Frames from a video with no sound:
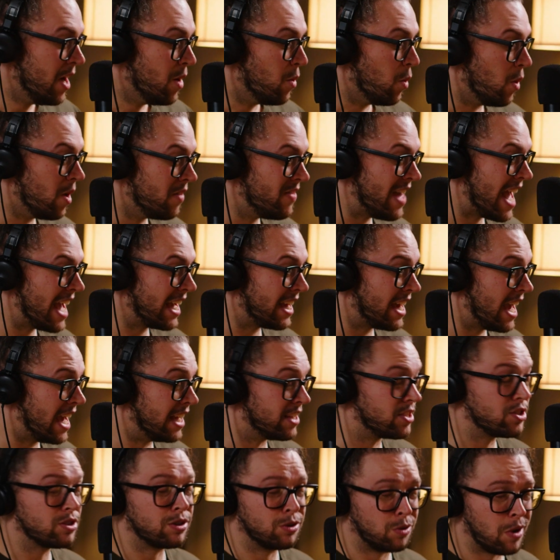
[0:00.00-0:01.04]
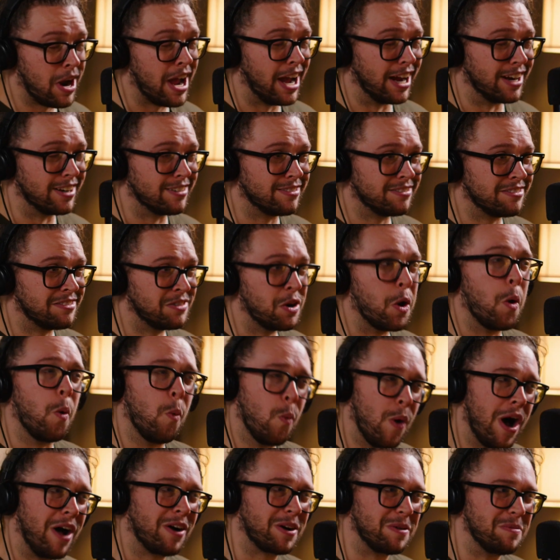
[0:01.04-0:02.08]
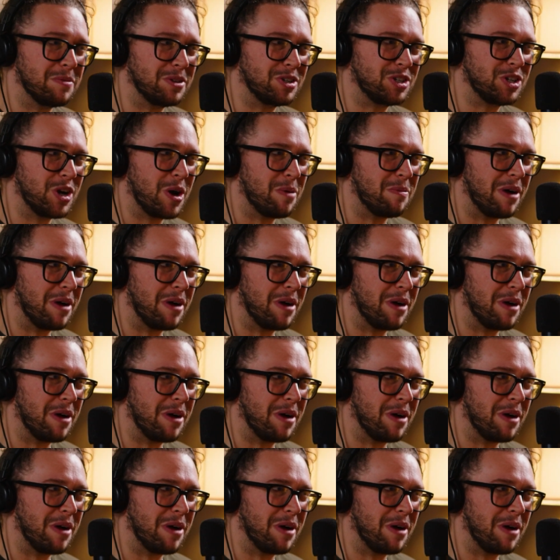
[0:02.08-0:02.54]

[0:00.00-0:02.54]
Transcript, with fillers: Well, in that case, Greg, welcome to the show,